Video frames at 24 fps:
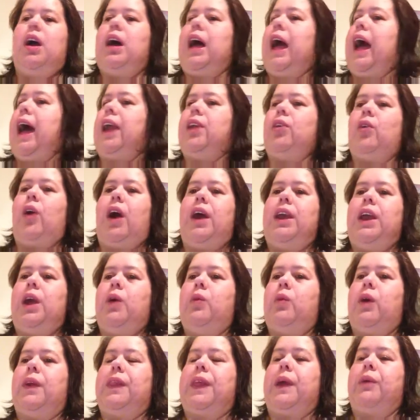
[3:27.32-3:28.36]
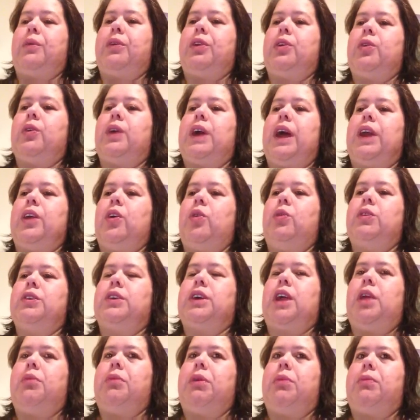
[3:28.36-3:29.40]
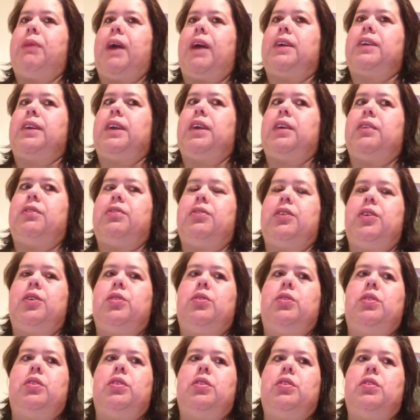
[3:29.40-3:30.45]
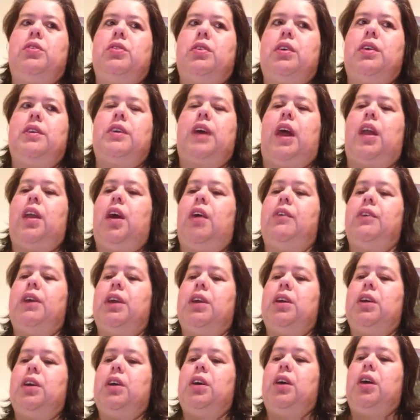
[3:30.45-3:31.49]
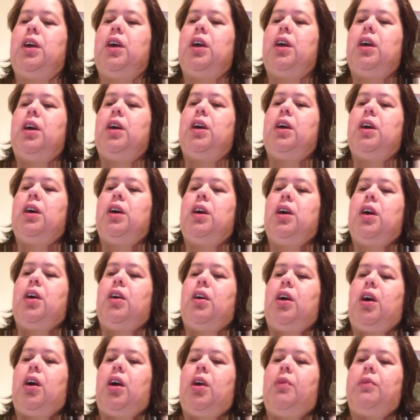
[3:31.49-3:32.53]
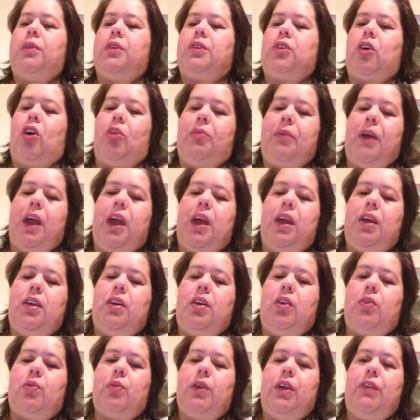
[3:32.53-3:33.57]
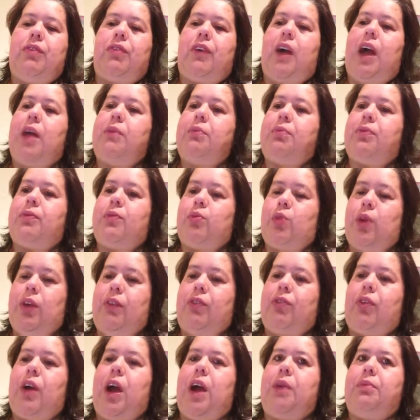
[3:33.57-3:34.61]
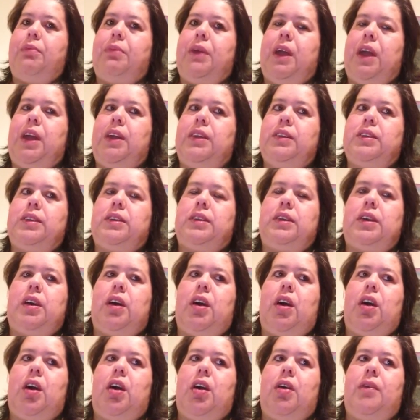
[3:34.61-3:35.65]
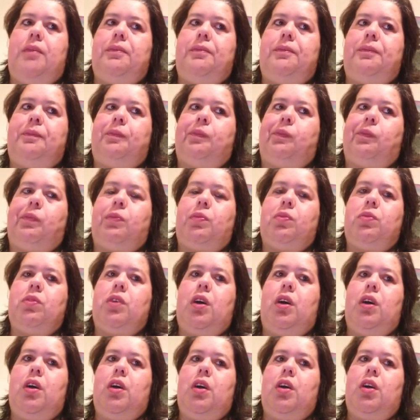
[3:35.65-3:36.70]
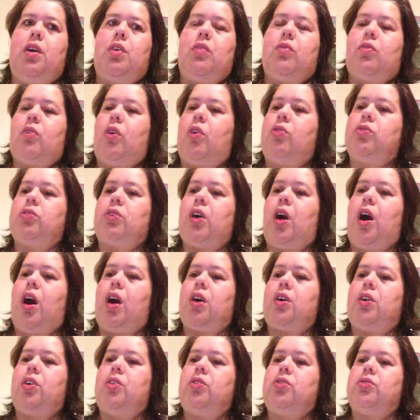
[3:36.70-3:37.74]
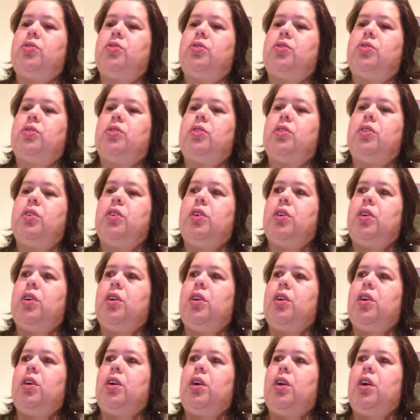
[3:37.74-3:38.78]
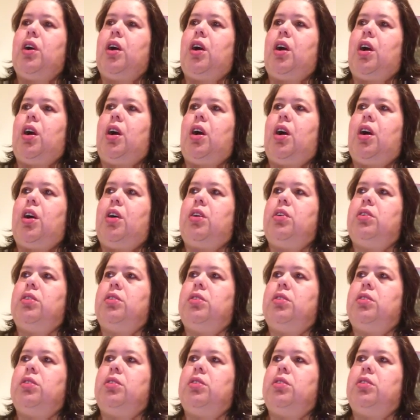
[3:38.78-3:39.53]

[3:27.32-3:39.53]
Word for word: Had no idea what they were doing. I knew it was going to be Mexican food because I love it. Um, was homemade refried refried beans, um, rolled tacos, uh,